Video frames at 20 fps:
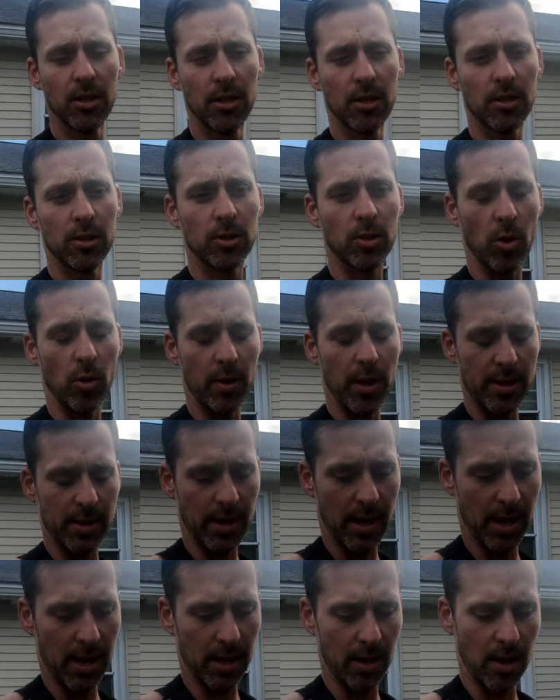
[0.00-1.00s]
so that
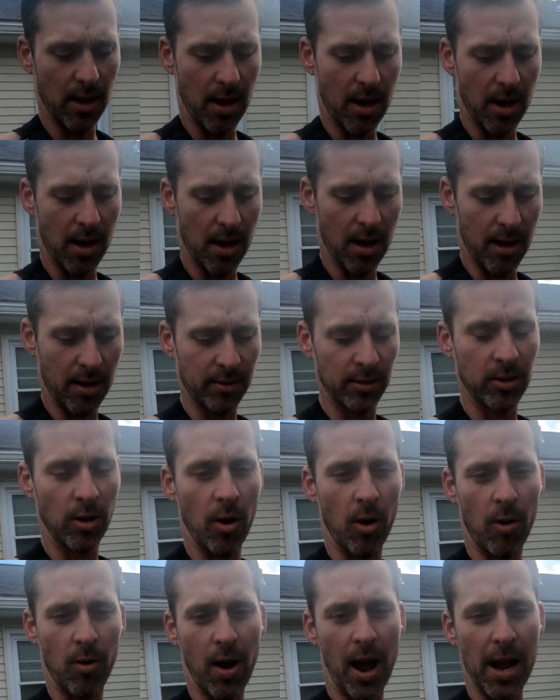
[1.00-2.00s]
they you
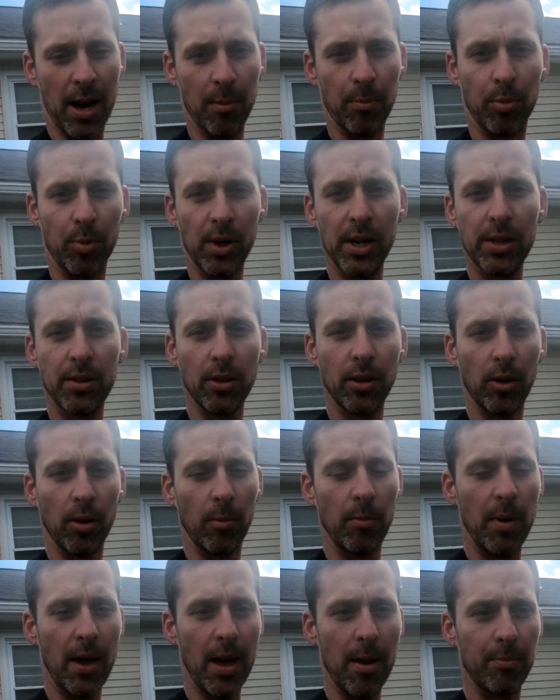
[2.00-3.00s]
know, I could breathe a little
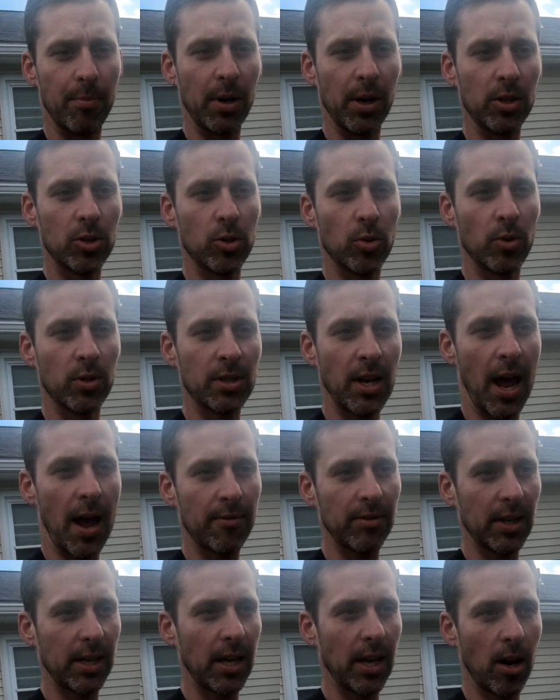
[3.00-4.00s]
bit. But as soon as I
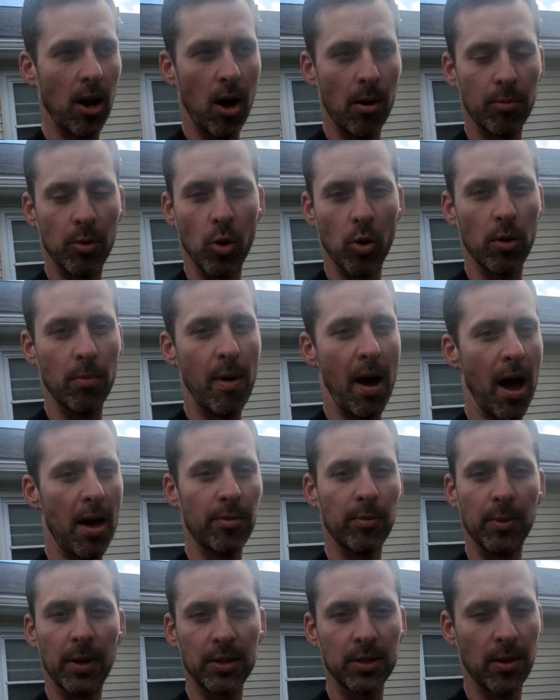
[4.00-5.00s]
have to get up, go to the
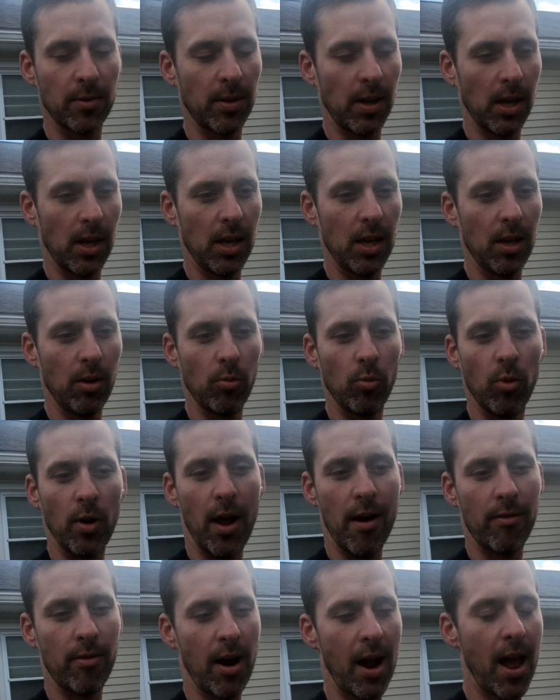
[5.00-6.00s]
bathroom, get something to eat,
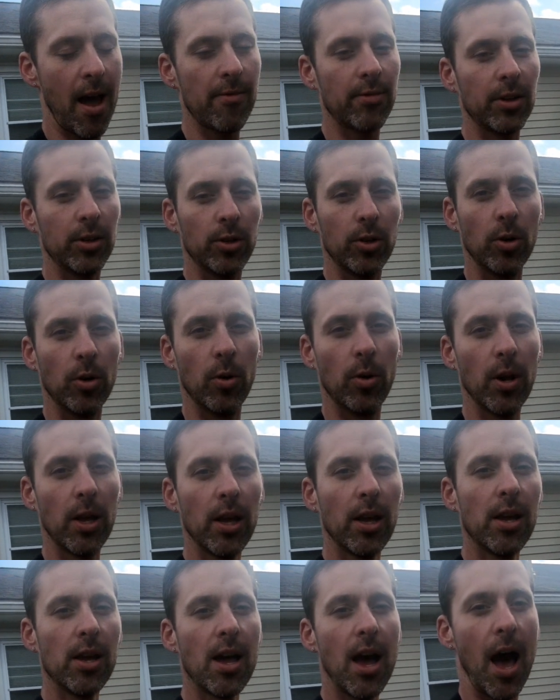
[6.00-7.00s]
whatever I have to do,
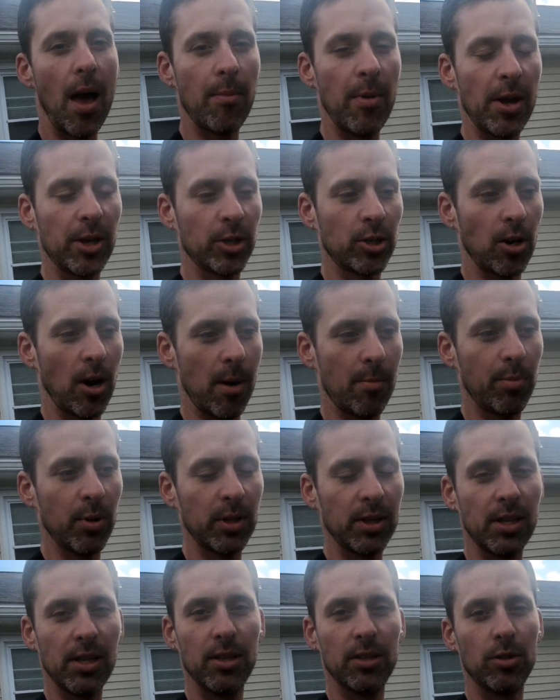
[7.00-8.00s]
I make sure I
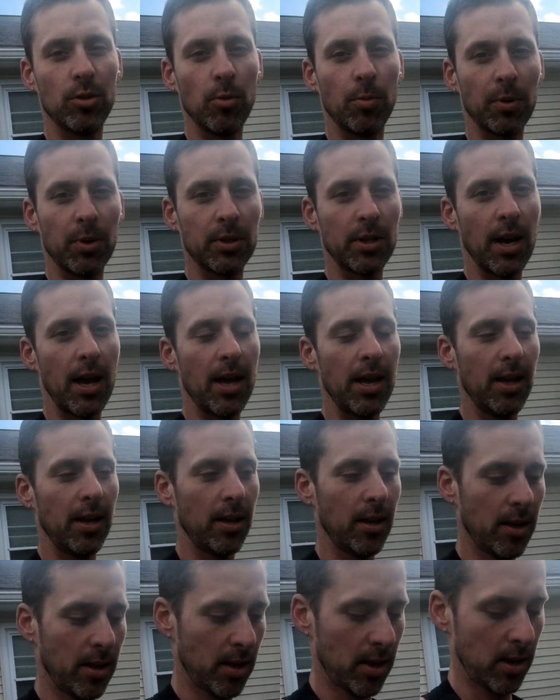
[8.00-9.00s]
put these super tight,
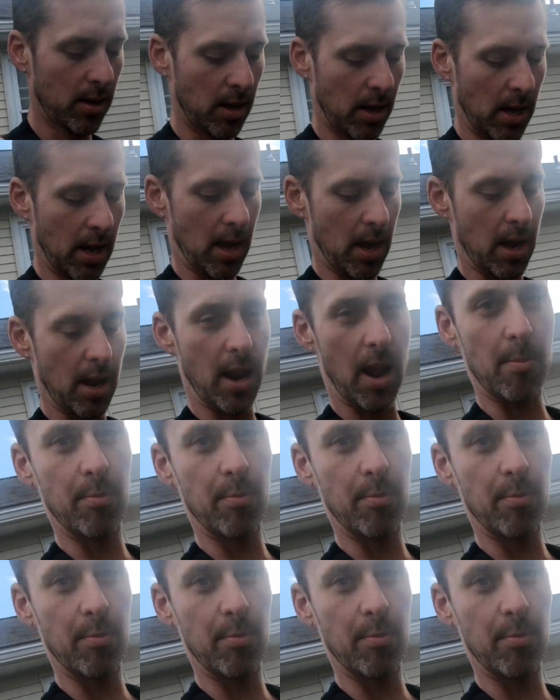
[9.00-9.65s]
and I